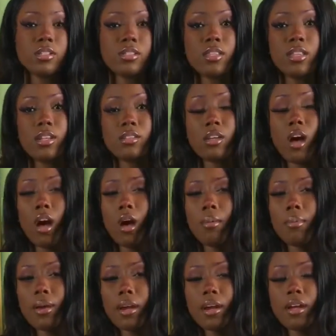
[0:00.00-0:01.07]
The top
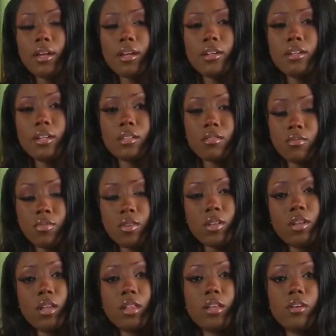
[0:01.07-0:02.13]
area does feel a
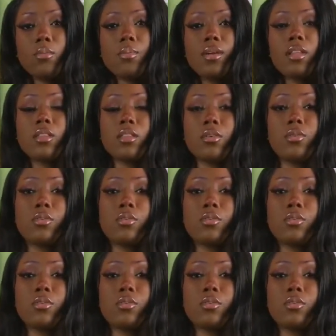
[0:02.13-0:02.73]
little bit loose.